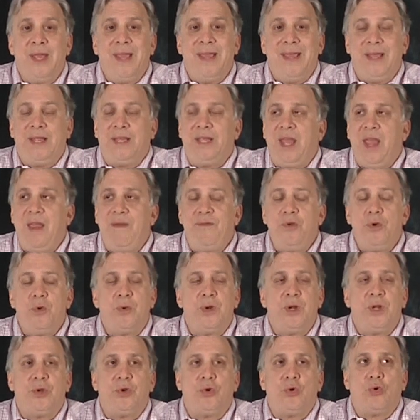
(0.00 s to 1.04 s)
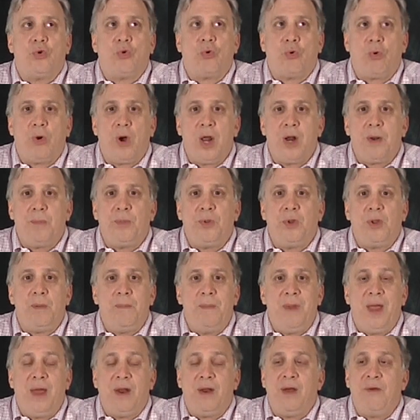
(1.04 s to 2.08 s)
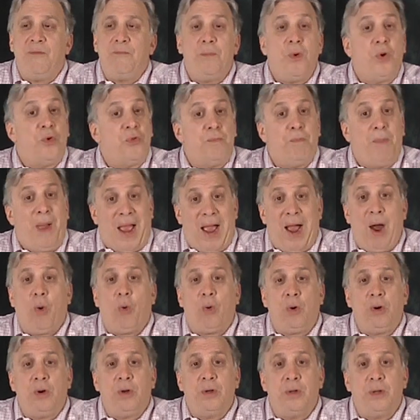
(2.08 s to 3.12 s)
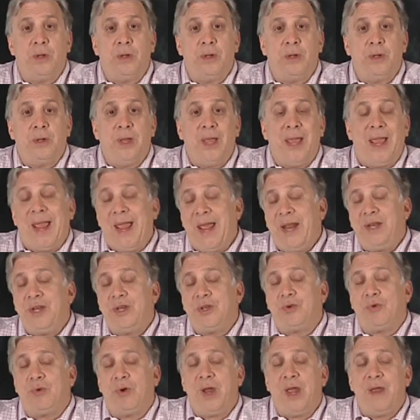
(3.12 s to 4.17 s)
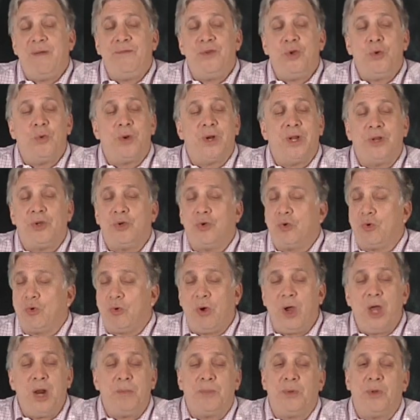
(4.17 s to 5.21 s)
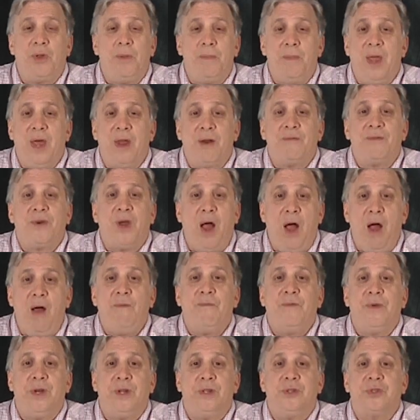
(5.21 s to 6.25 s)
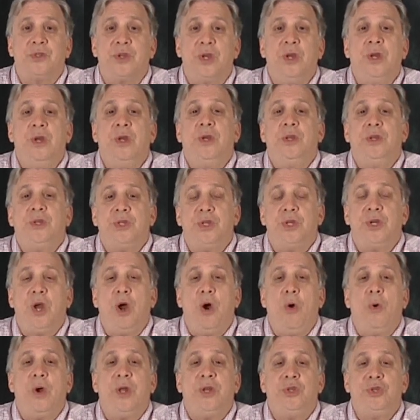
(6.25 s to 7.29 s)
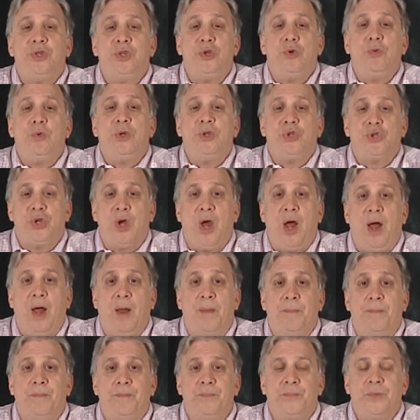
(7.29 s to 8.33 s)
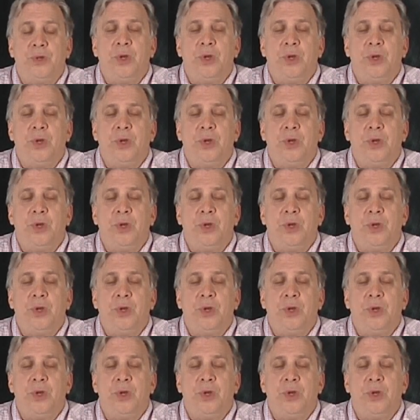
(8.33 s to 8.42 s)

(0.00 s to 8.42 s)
It gave you an incredible amount of both power, and it gave you an incredible amount of confidence to go and do a job.